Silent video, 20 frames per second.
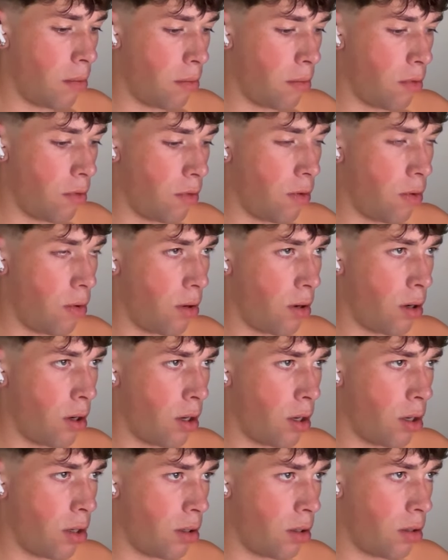for
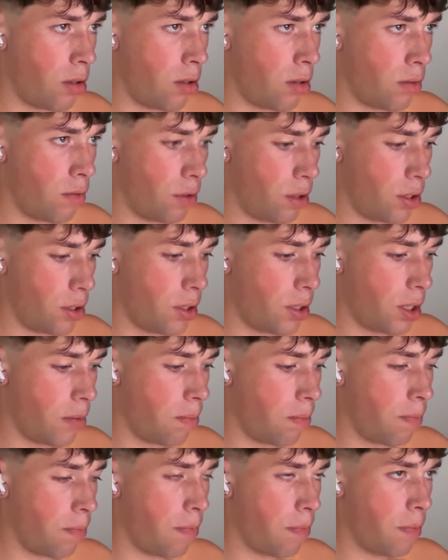first name.
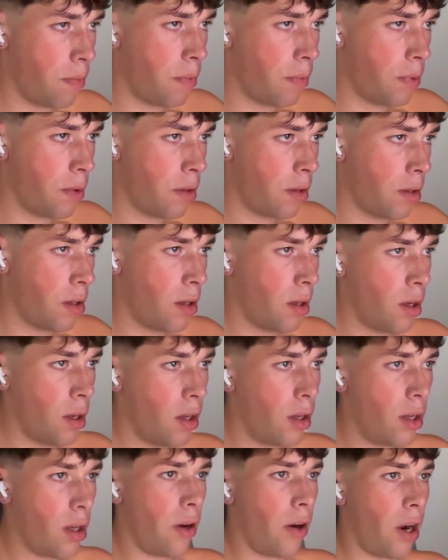
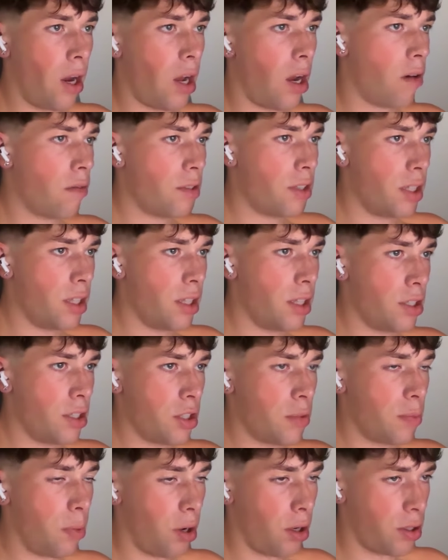All right, obviously this just
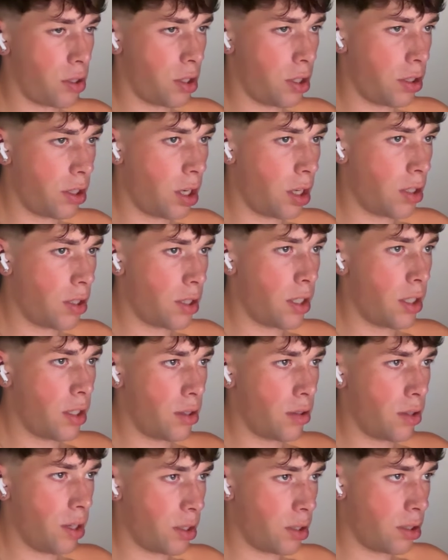sparks curiosity,
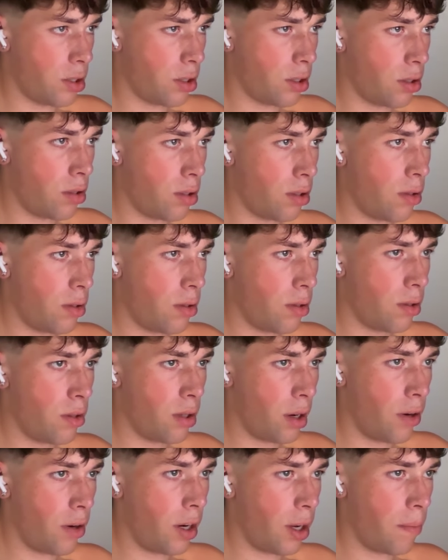so that's good.
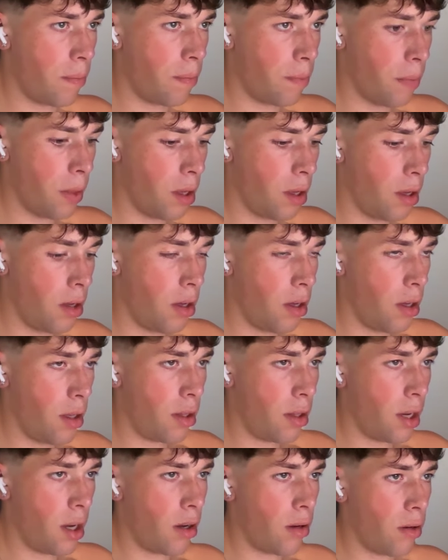All right.
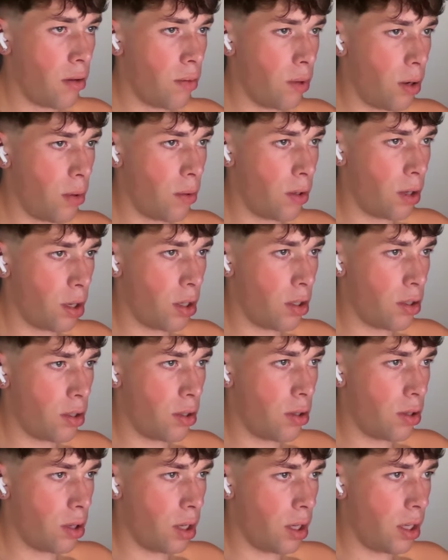Now, what we're gonna
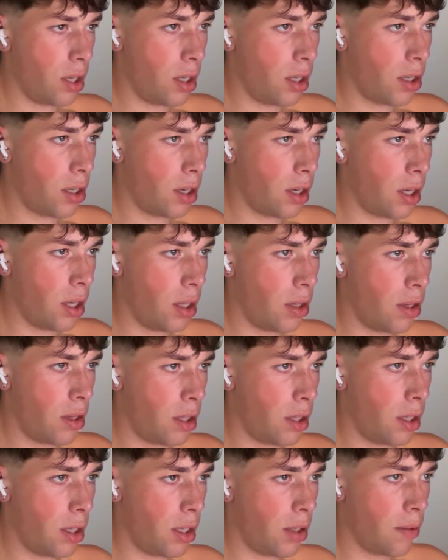do here in
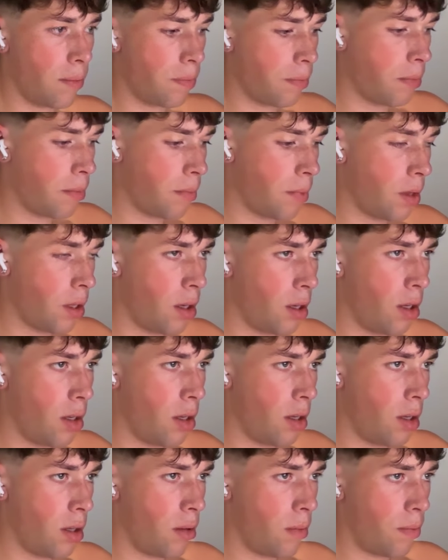the
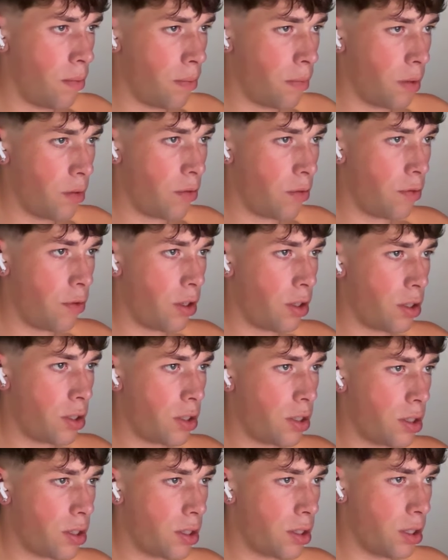
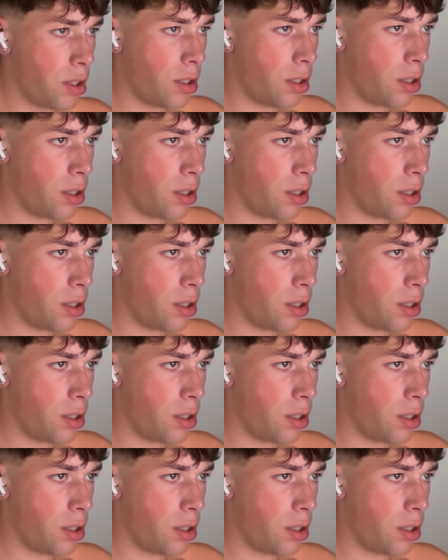first